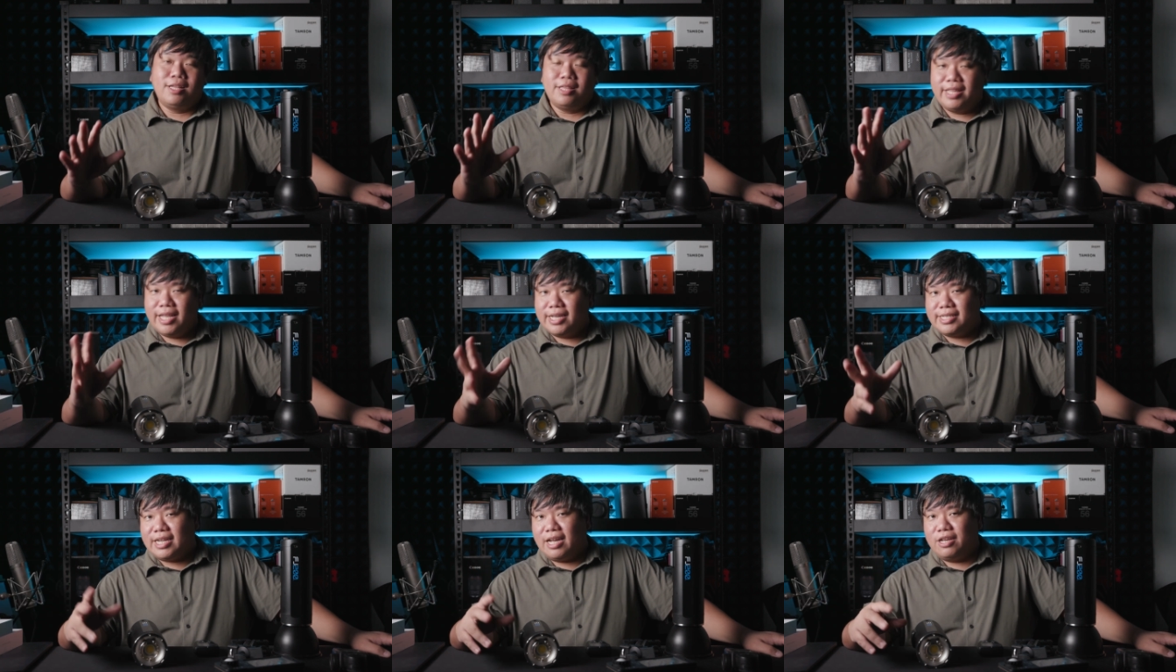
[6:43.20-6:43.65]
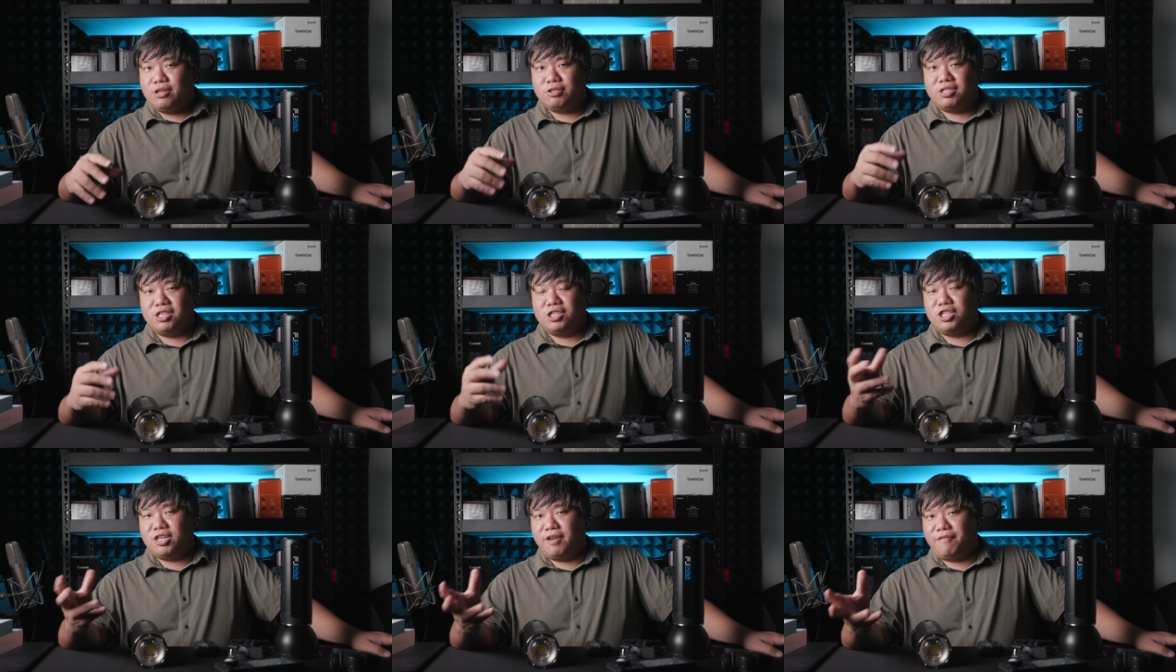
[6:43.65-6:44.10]
Next, I
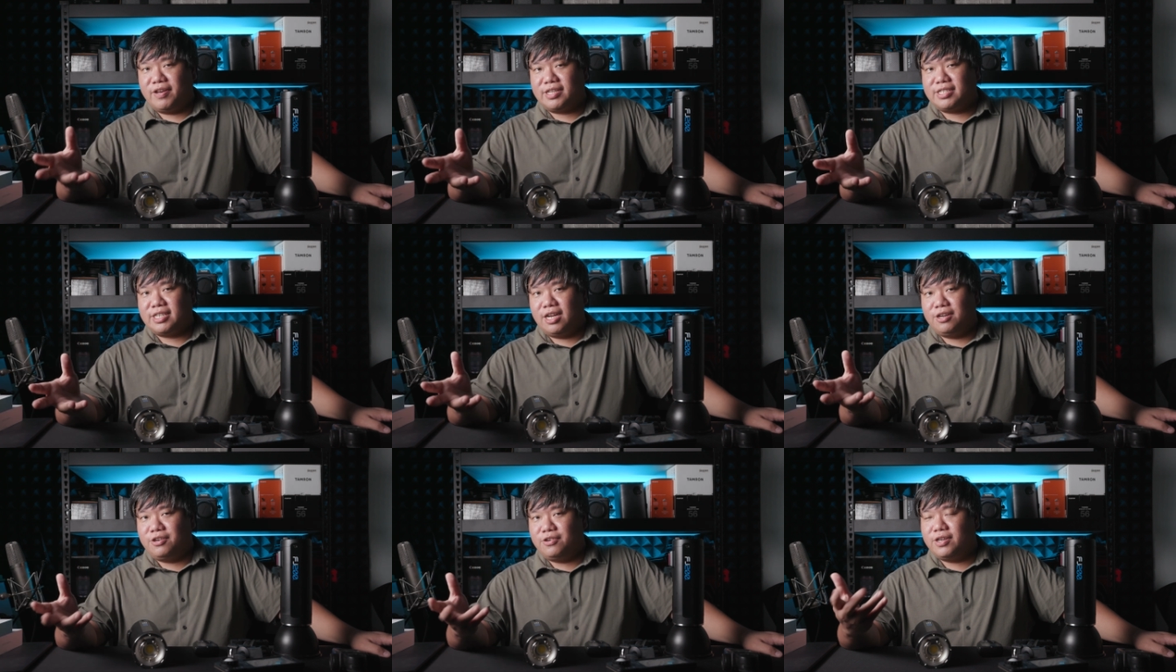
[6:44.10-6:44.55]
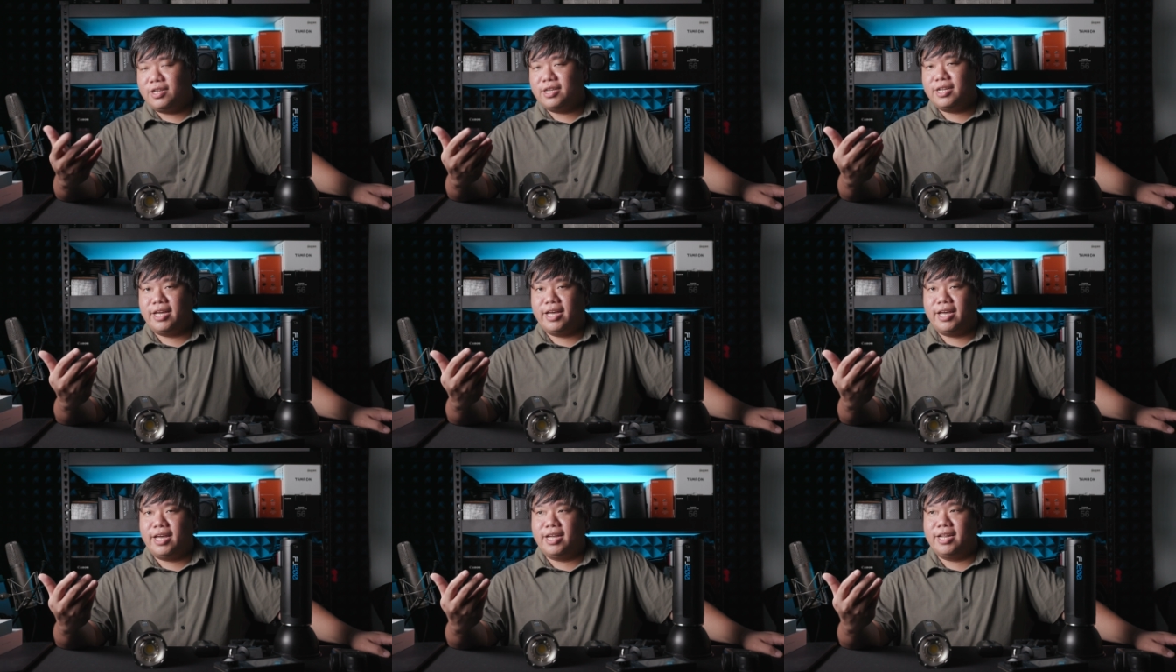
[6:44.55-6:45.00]
used the G F X one
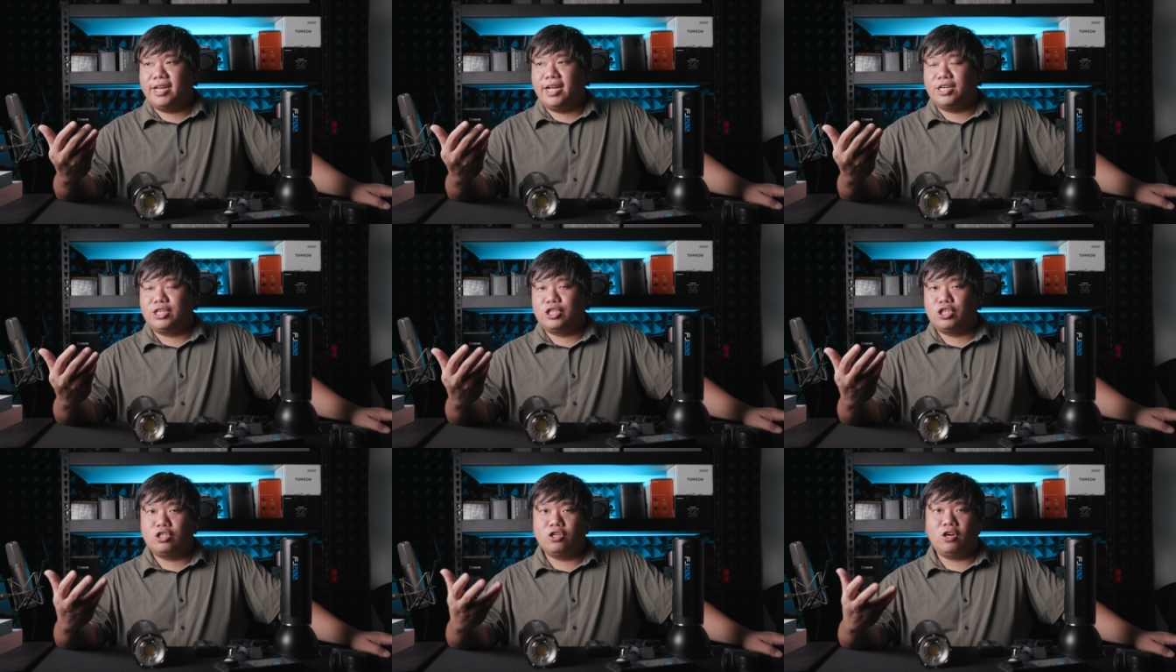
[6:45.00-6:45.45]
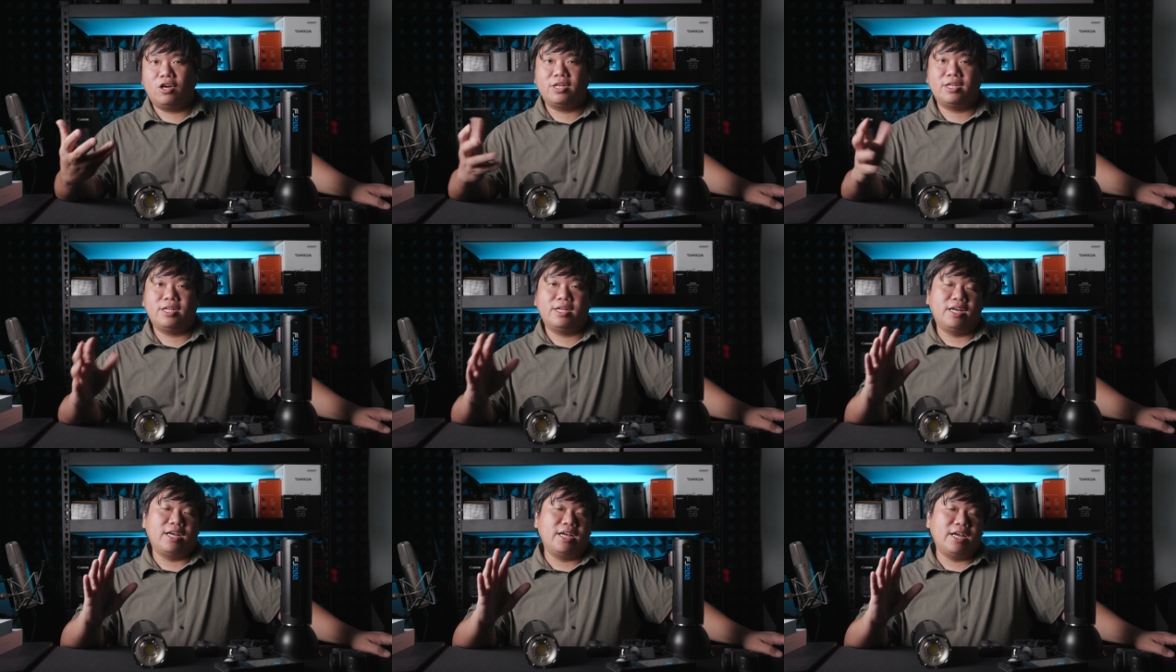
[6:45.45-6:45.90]
hundred and I shot